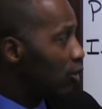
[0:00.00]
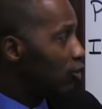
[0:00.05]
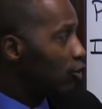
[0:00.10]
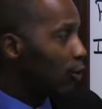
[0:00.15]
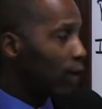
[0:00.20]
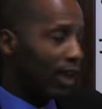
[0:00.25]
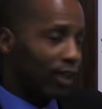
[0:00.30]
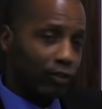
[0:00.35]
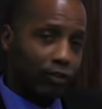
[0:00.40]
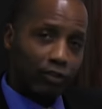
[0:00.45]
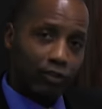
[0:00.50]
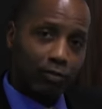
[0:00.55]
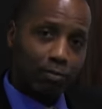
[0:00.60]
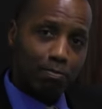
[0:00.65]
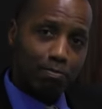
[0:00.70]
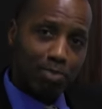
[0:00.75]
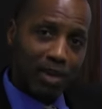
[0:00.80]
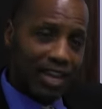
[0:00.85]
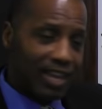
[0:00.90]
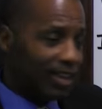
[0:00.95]
to a
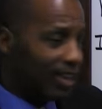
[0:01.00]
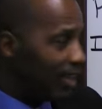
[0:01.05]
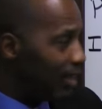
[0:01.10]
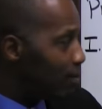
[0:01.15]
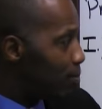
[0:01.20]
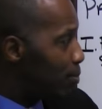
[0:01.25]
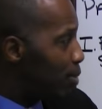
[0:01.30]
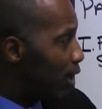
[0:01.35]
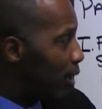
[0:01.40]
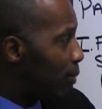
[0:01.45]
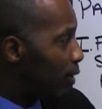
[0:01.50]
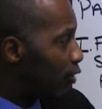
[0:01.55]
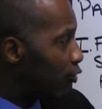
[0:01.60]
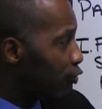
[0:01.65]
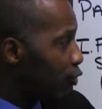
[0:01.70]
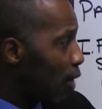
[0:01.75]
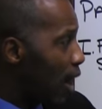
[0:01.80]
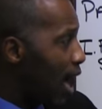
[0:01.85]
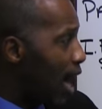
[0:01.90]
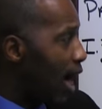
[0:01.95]
speedy public
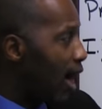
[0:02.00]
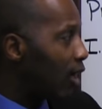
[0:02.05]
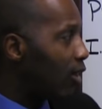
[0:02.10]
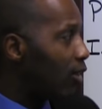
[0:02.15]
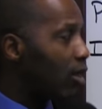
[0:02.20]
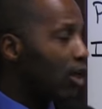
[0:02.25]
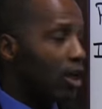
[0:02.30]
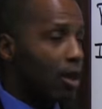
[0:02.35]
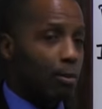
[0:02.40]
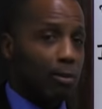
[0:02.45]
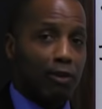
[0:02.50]
trial